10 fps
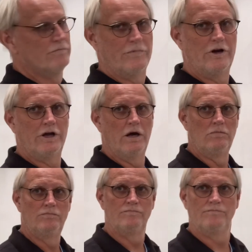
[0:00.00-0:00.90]
there you go.
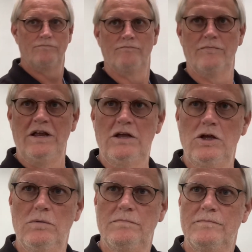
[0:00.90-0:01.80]
Thank
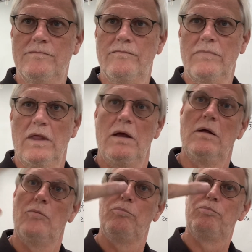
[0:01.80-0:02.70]
you.
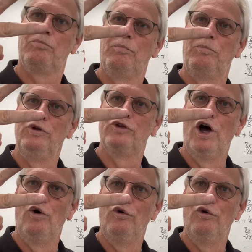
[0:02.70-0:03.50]
Peace out.